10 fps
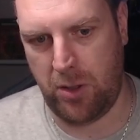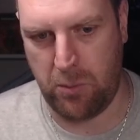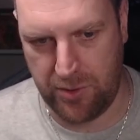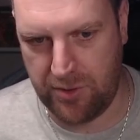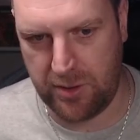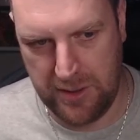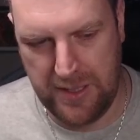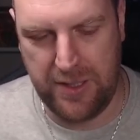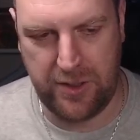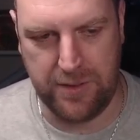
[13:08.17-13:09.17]
I want to
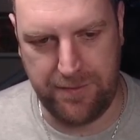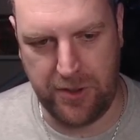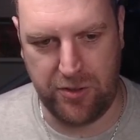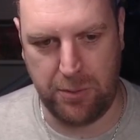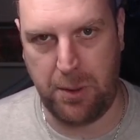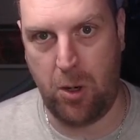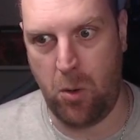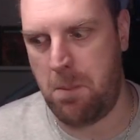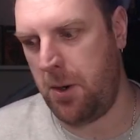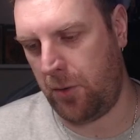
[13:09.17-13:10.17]
convert up a
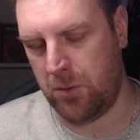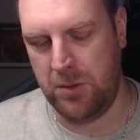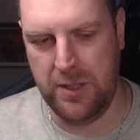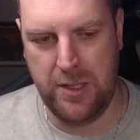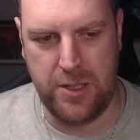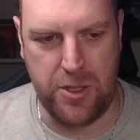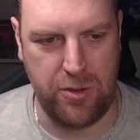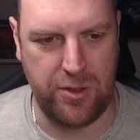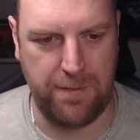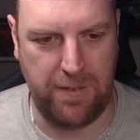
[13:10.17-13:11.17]
whole model
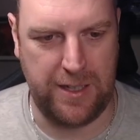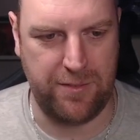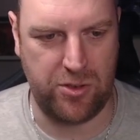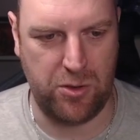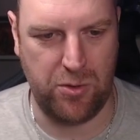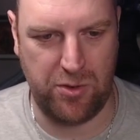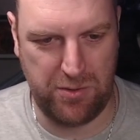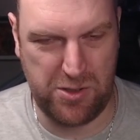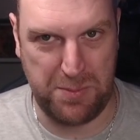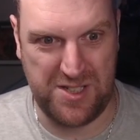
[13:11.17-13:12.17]
using the Flail of Skulls
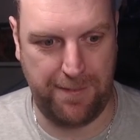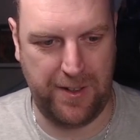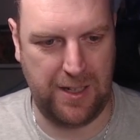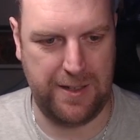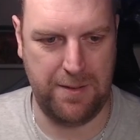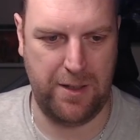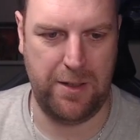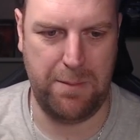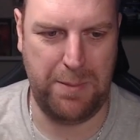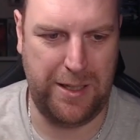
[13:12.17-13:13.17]
specifically,
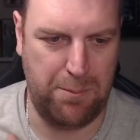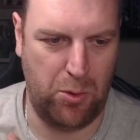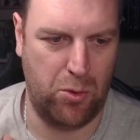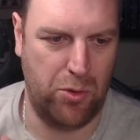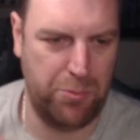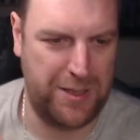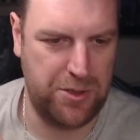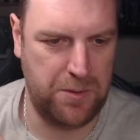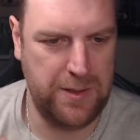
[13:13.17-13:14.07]
make him look all special.